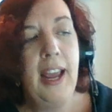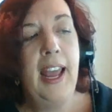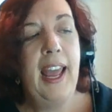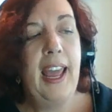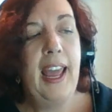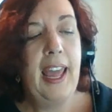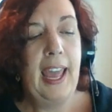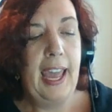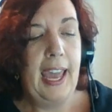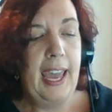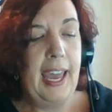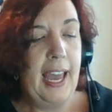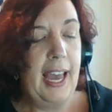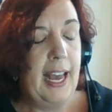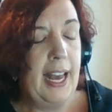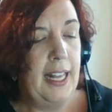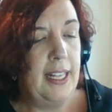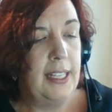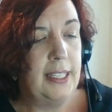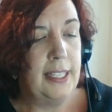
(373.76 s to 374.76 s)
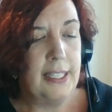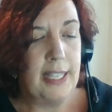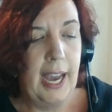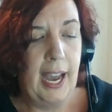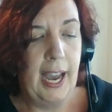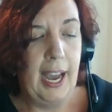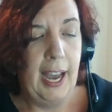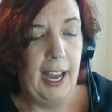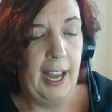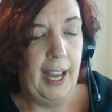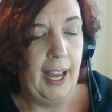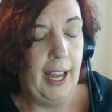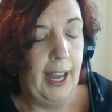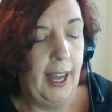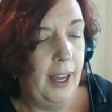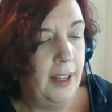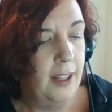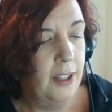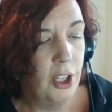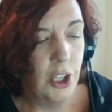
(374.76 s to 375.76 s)
and uh,
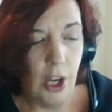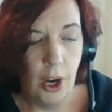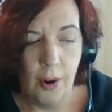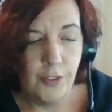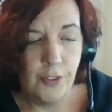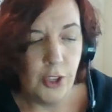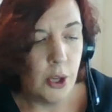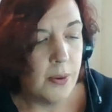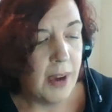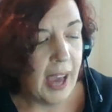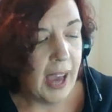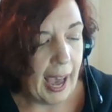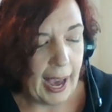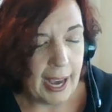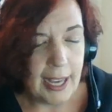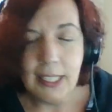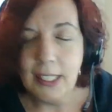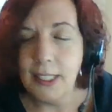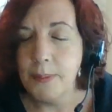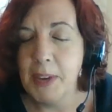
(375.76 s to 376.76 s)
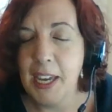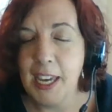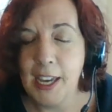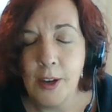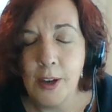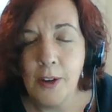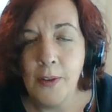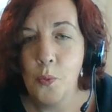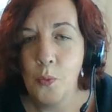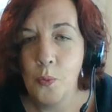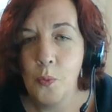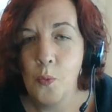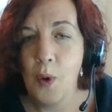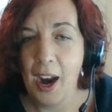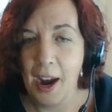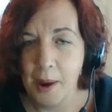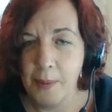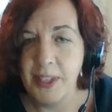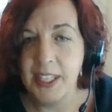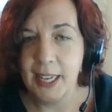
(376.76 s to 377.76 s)
you know if you asked me where i
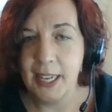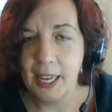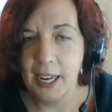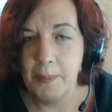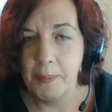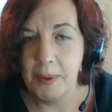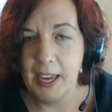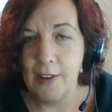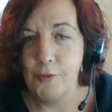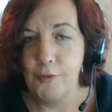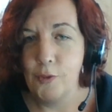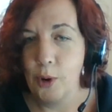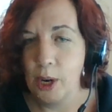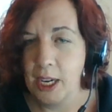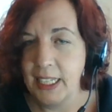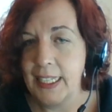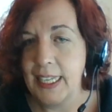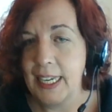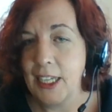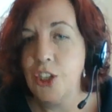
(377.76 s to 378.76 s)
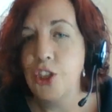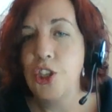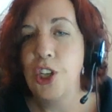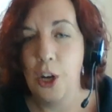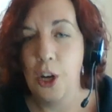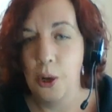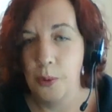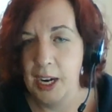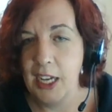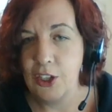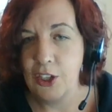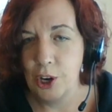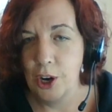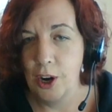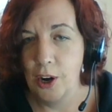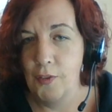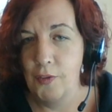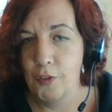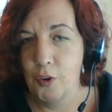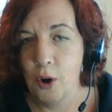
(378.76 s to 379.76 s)
was going to be at 46 you know when i turned
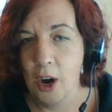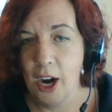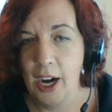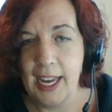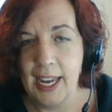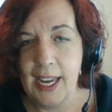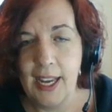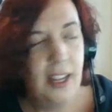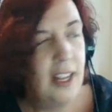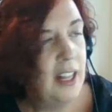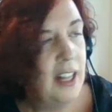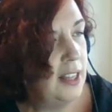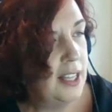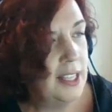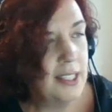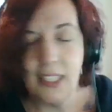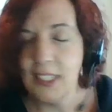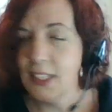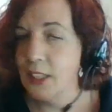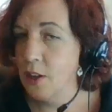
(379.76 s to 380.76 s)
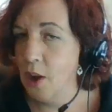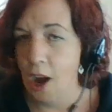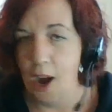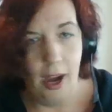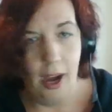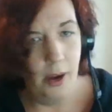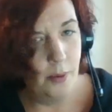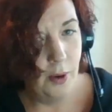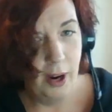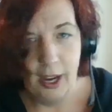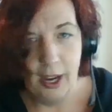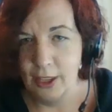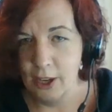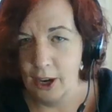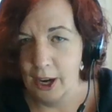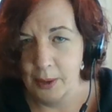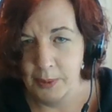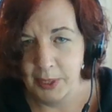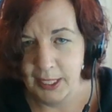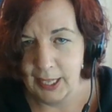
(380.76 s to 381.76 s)
40 this is not where i thought i
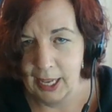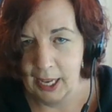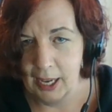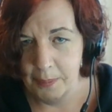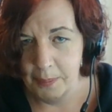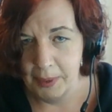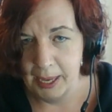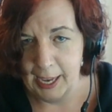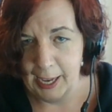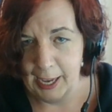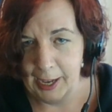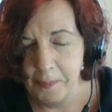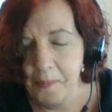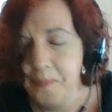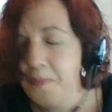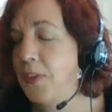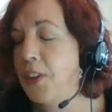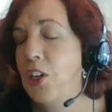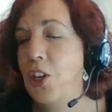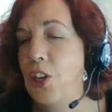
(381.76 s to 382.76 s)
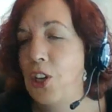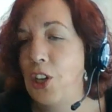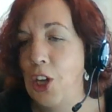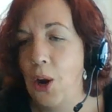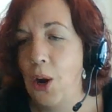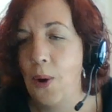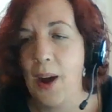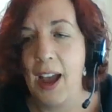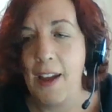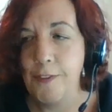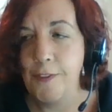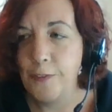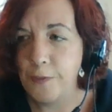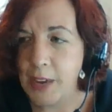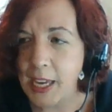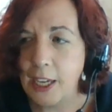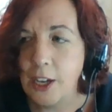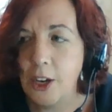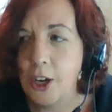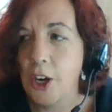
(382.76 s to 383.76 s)
was going to be you know, I
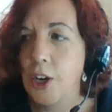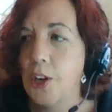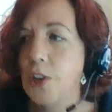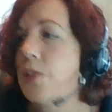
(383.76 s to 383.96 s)
figured